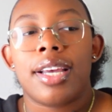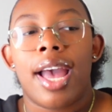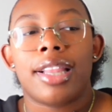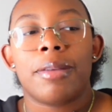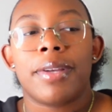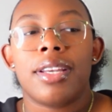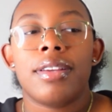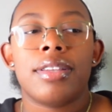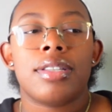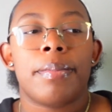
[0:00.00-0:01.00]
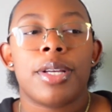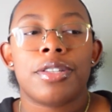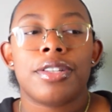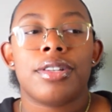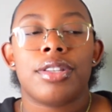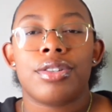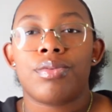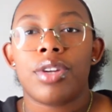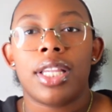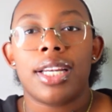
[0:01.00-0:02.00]
at the beginning of the semester there's
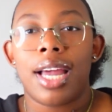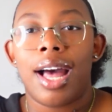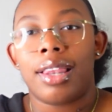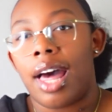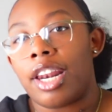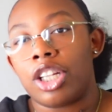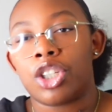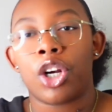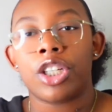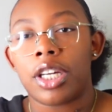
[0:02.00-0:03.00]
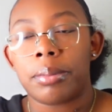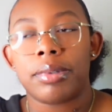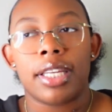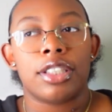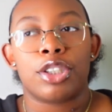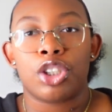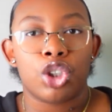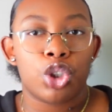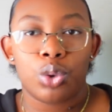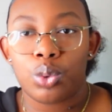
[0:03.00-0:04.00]
really not a lot of turn up things to
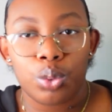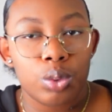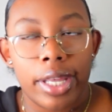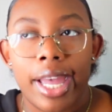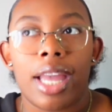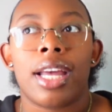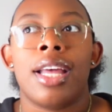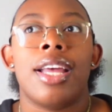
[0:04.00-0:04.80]
do. Like,